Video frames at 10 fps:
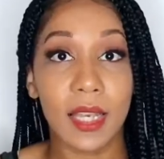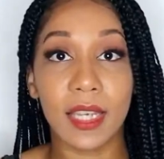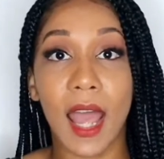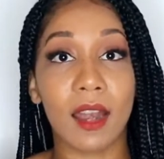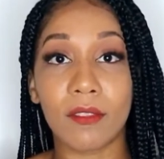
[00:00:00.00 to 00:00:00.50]

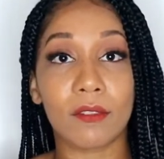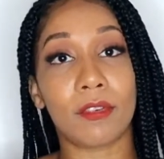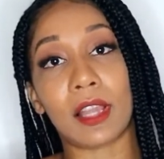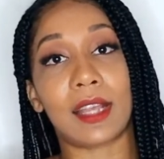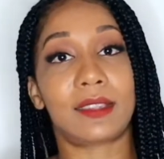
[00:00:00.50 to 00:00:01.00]
Not even
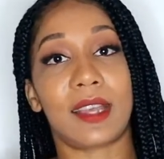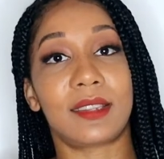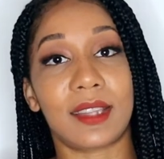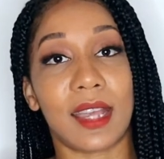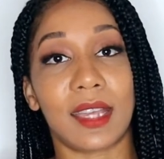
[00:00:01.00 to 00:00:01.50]
for like
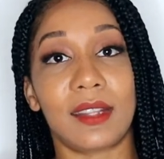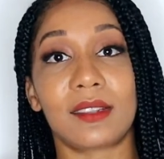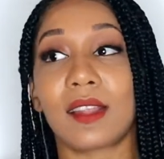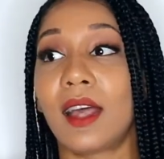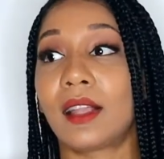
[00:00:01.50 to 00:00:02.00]
10
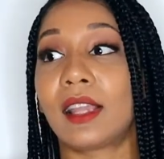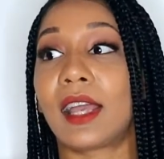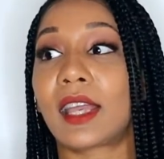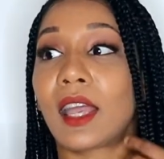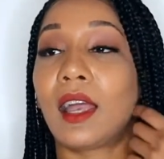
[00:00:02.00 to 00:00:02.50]
seconds.
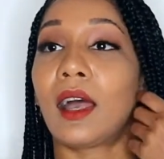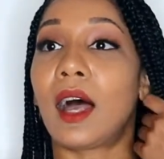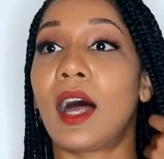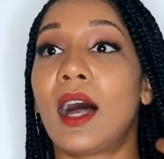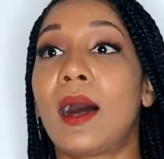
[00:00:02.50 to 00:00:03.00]
Like,
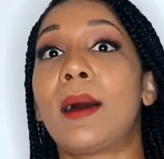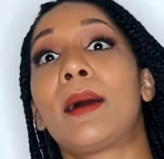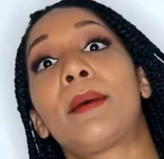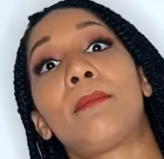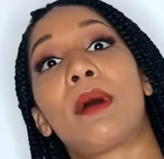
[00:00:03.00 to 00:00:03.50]

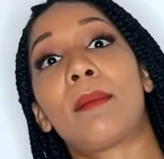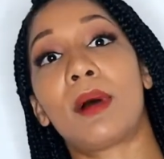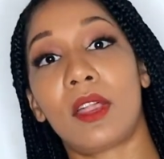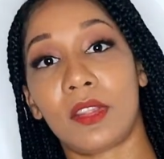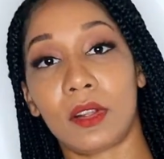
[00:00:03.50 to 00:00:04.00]
my
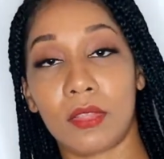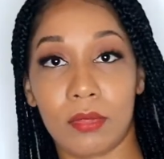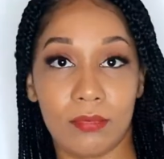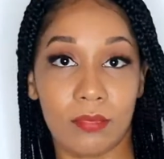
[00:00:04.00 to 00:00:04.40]
mother